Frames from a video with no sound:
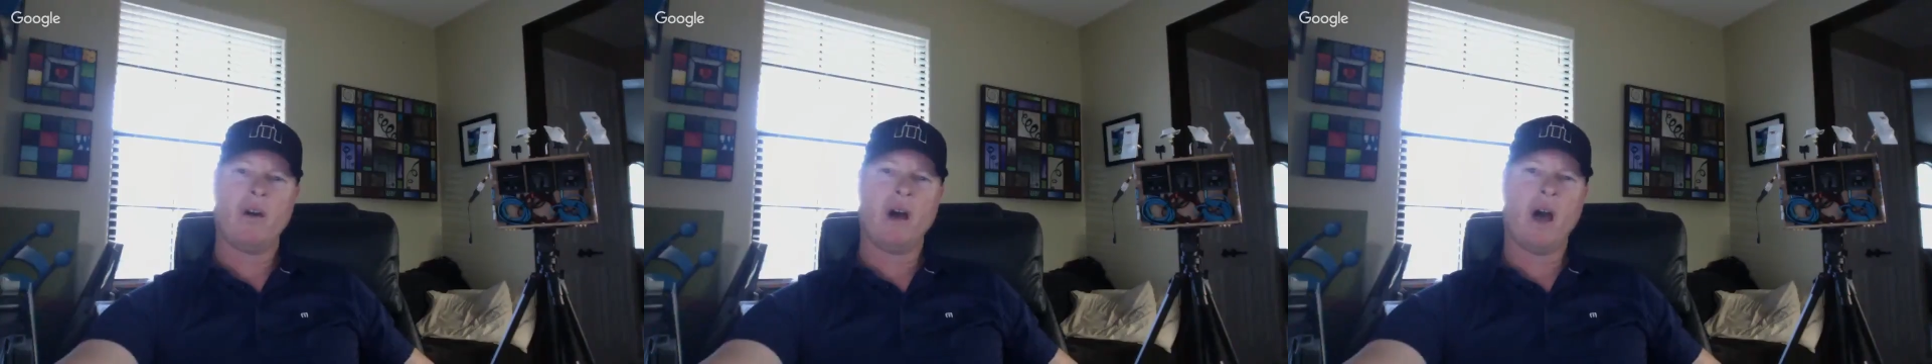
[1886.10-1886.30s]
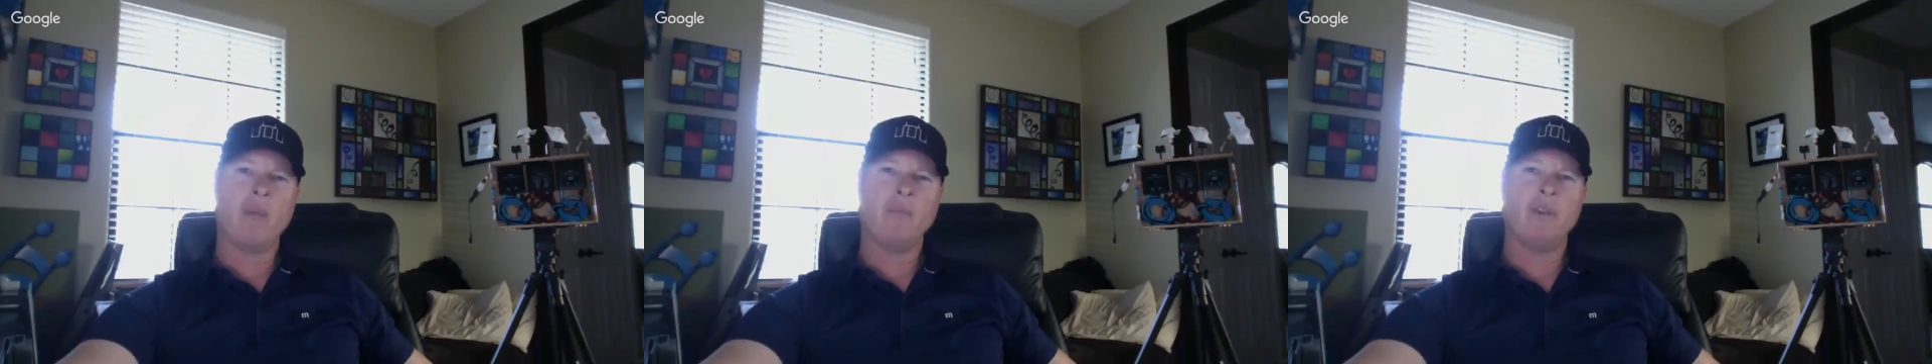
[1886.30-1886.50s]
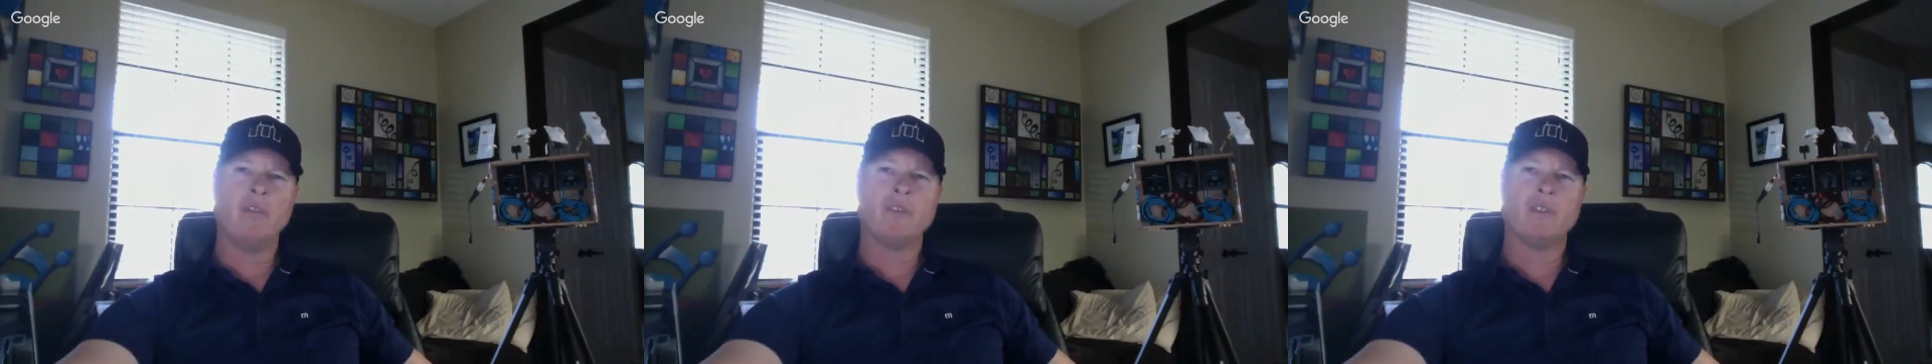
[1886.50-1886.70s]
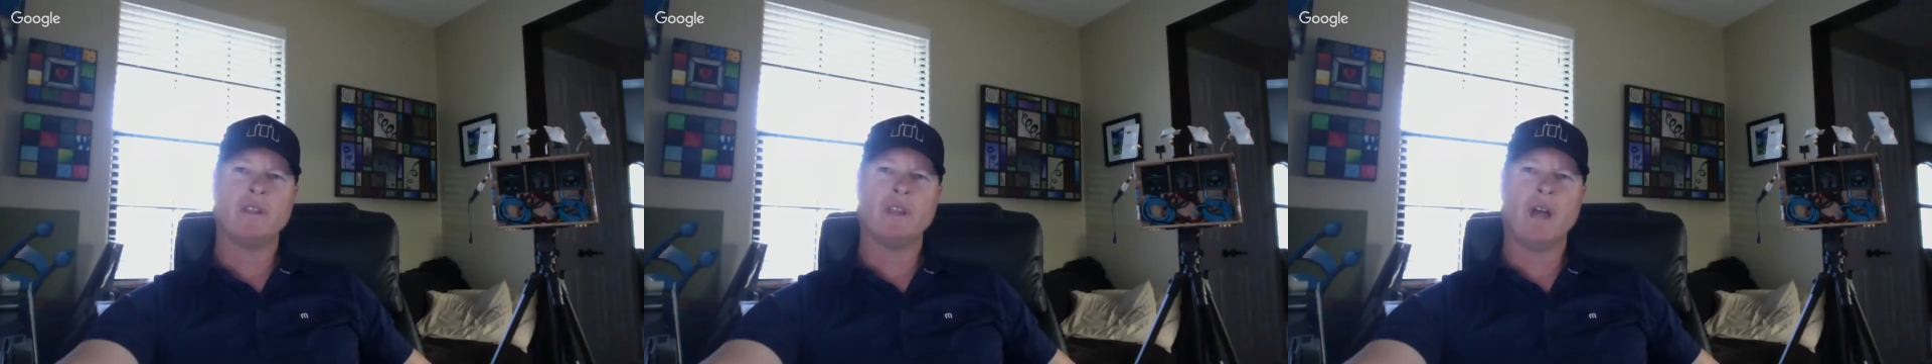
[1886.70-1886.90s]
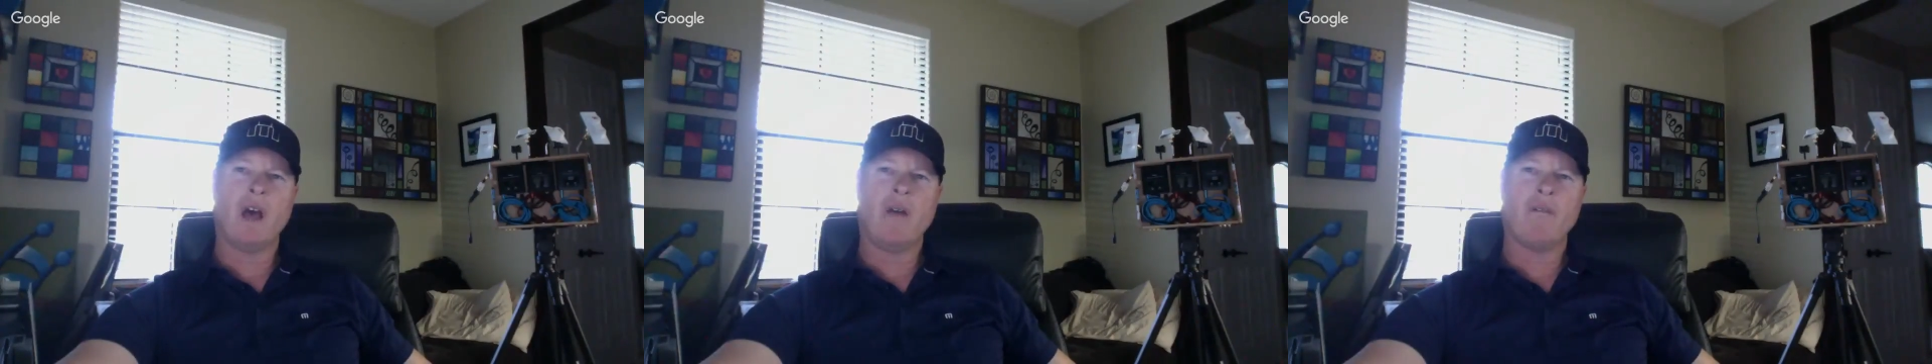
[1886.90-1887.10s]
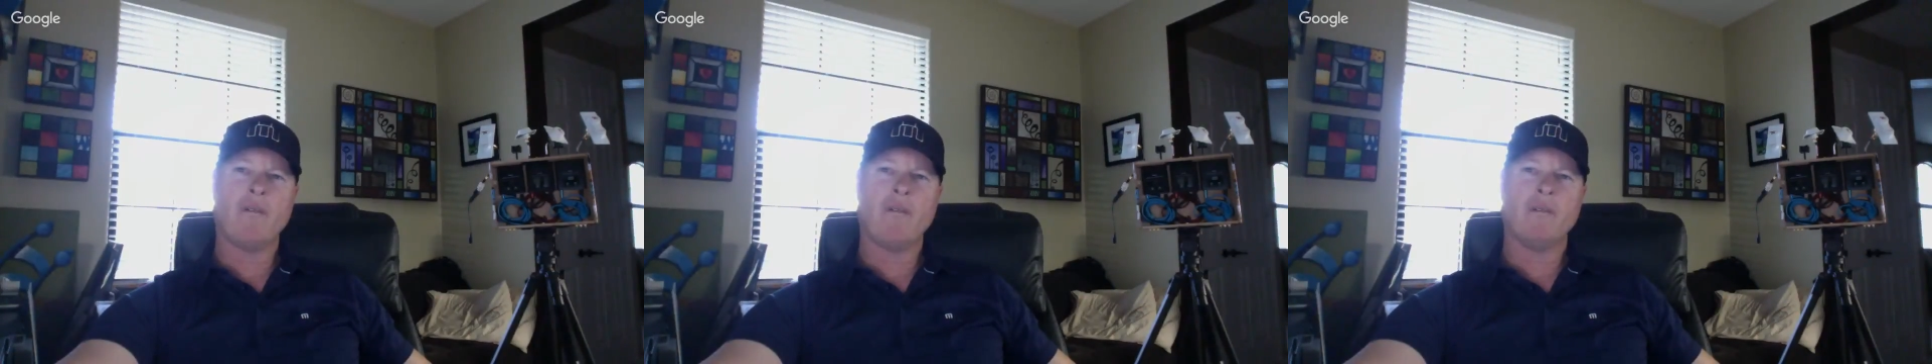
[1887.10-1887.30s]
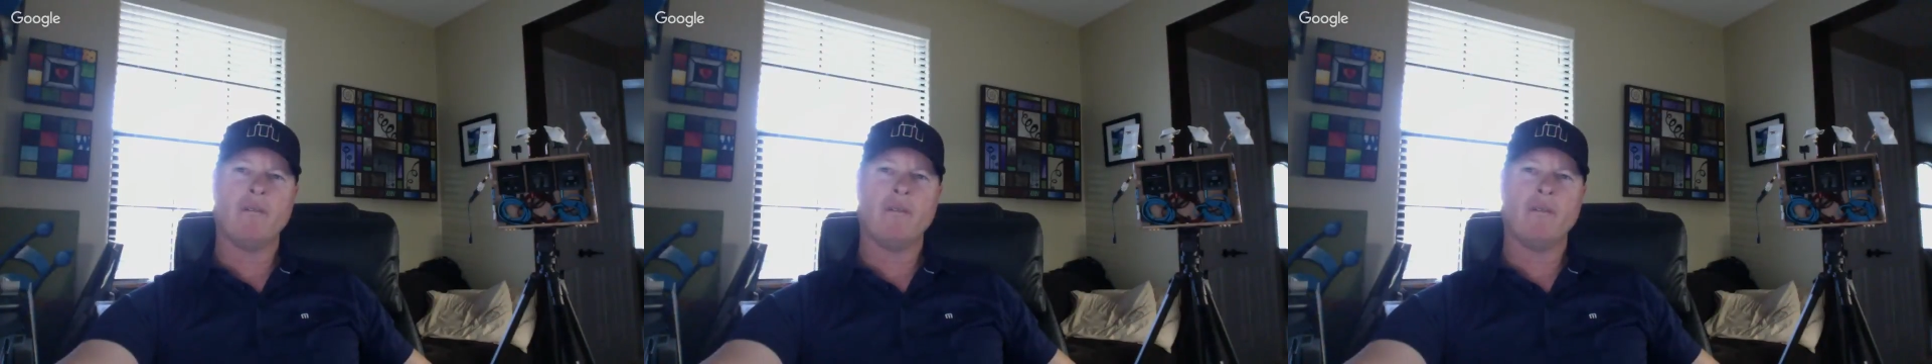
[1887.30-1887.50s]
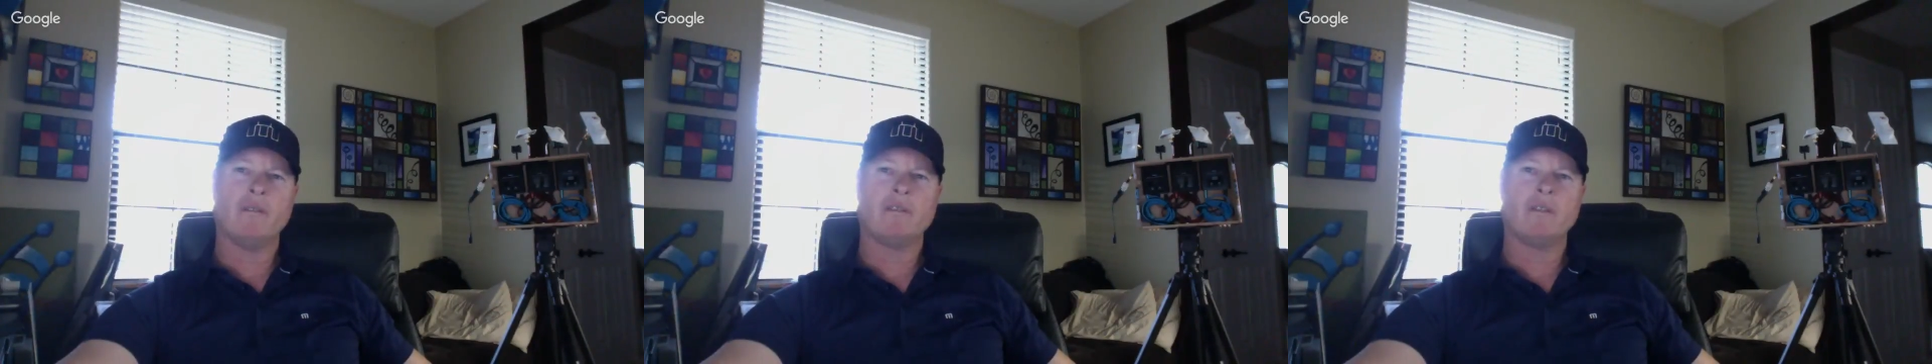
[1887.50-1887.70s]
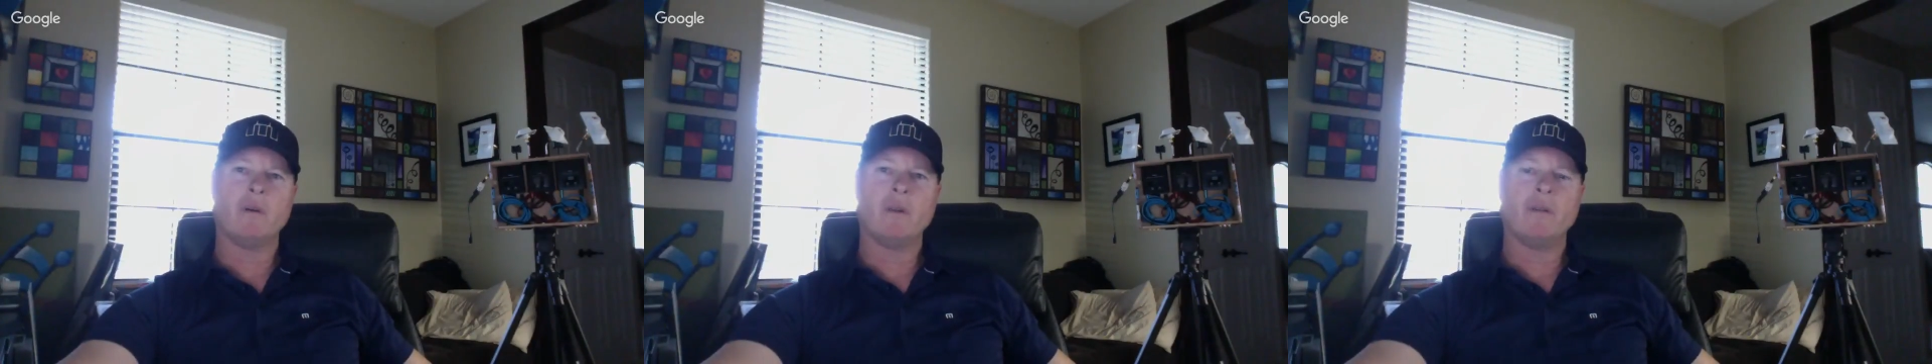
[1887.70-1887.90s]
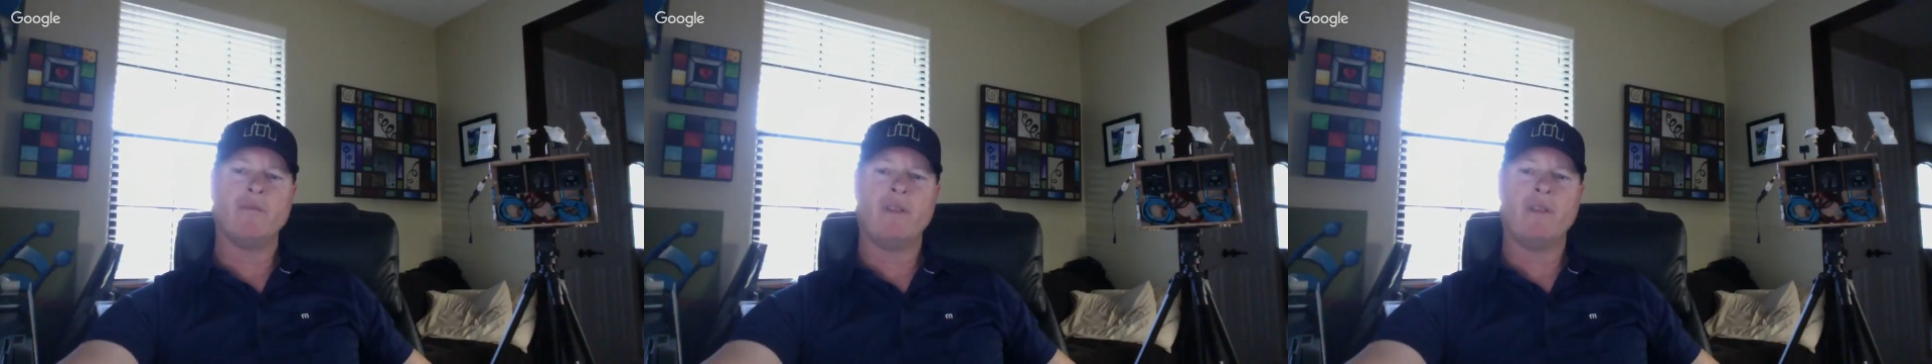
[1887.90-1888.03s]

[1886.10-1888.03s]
I'm using Sony